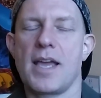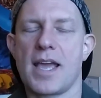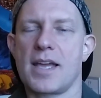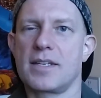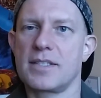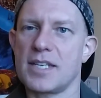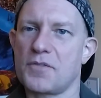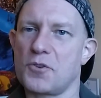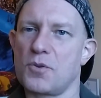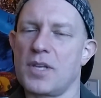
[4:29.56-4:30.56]
And
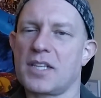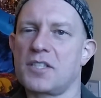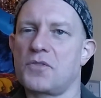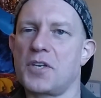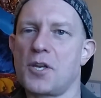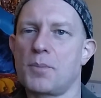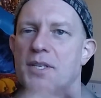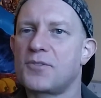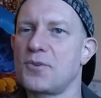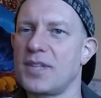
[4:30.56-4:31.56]
if you do like this video,
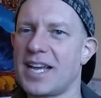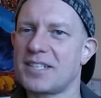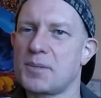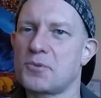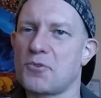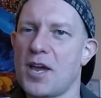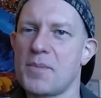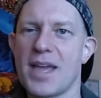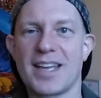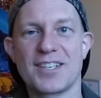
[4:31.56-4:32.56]
please do like,
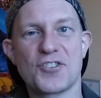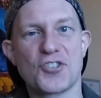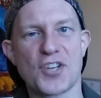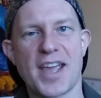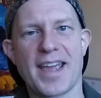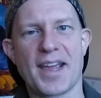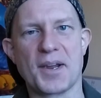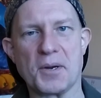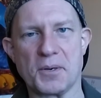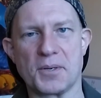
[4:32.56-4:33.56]
subscribe, and
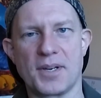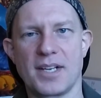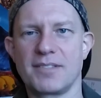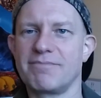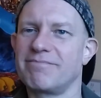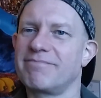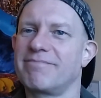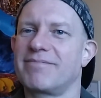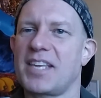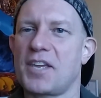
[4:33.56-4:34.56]
share.
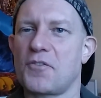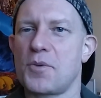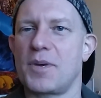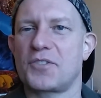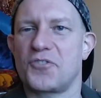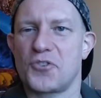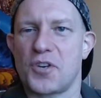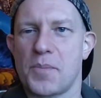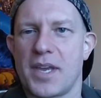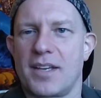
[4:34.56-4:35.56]
Thank you very much for
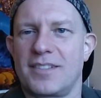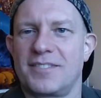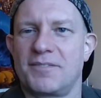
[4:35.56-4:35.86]
joining me.